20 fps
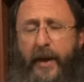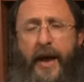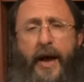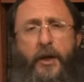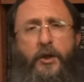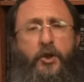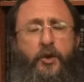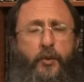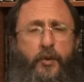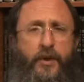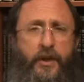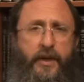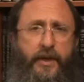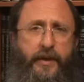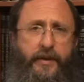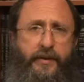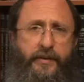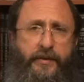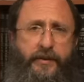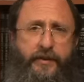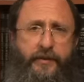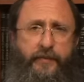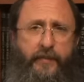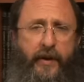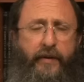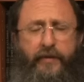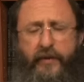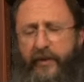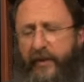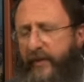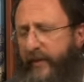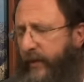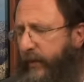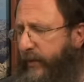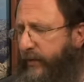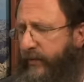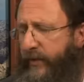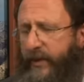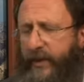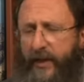actualize everything that
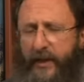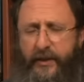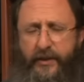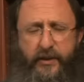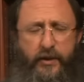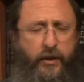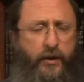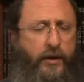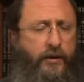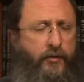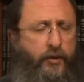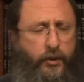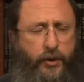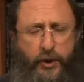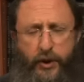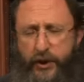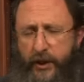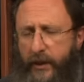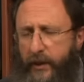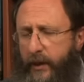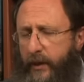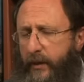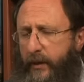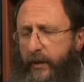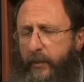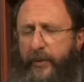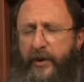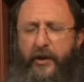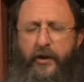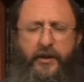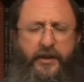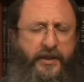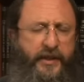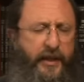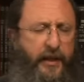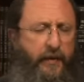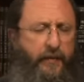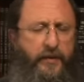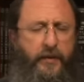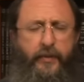we realized on Rosh Hashanah about
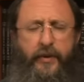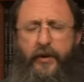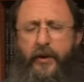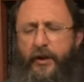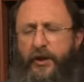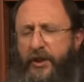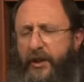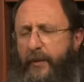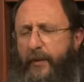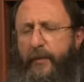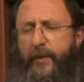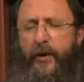ourselves, about Hashem,